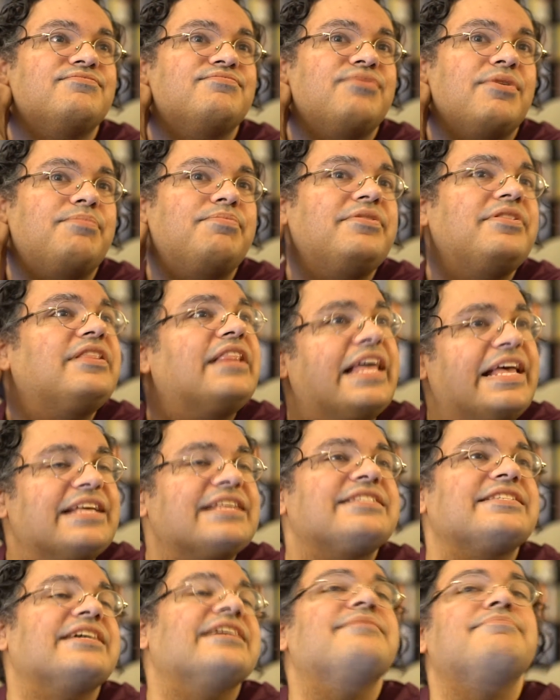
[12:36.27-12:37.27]

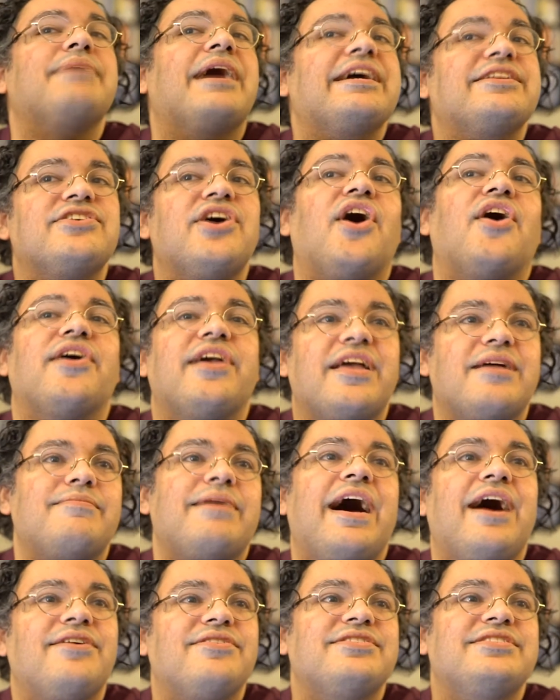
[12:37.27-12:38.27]
replace it by talking
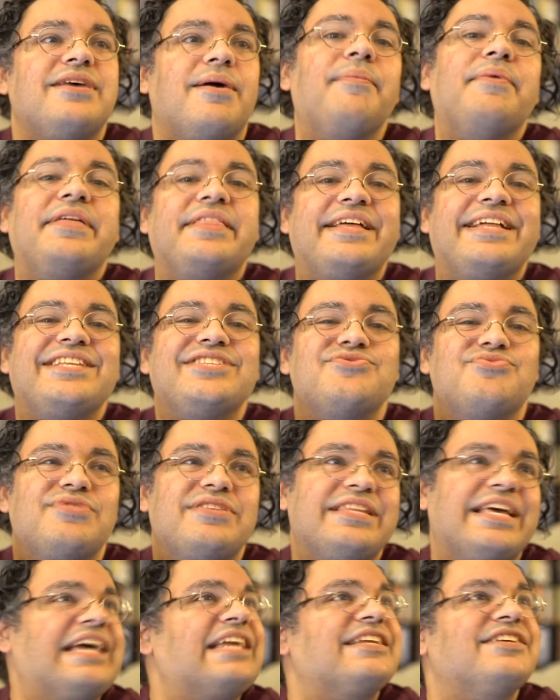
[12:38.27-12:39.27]
about something that's
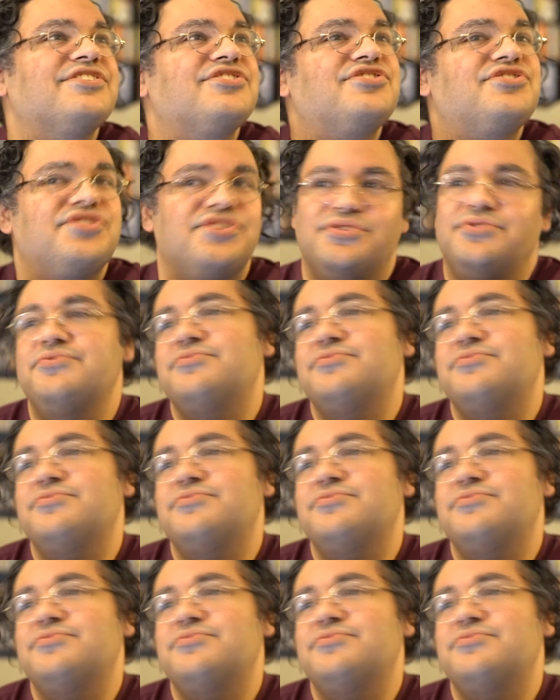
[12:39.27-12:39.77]
related to.